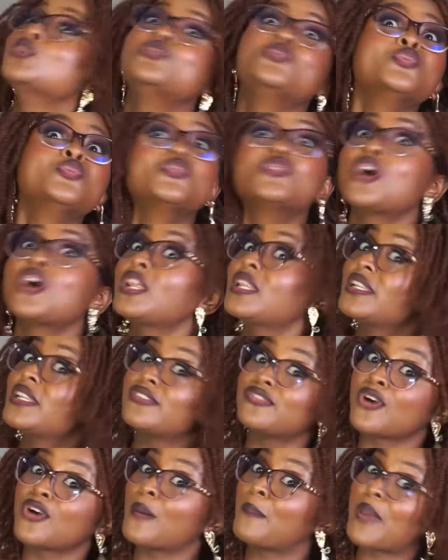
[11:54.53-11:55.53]
Do not
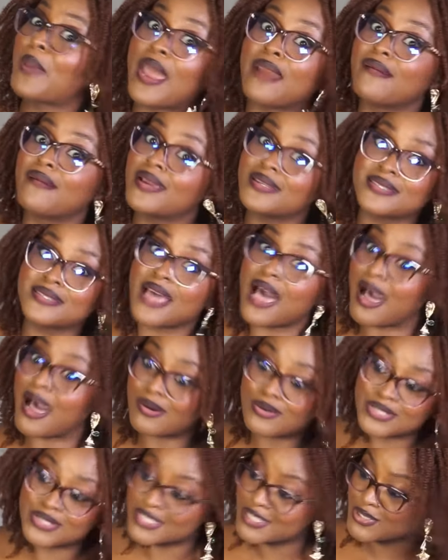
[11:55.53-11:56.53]
leave your parents'
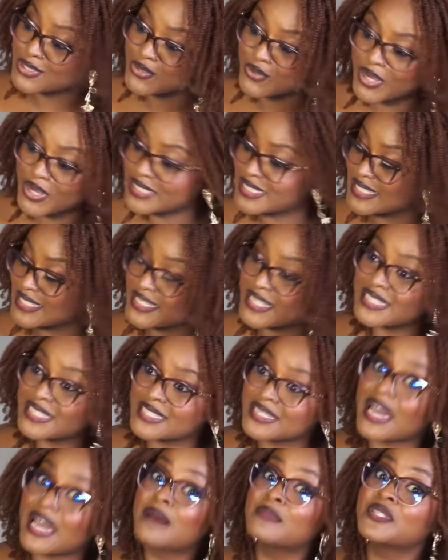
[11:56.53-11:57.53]
houses, so it is a
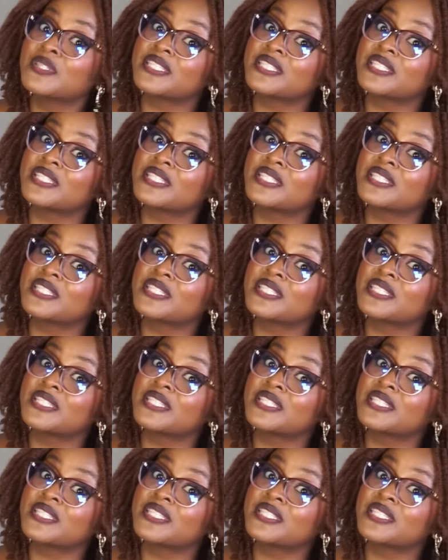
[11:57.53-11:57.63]
scam.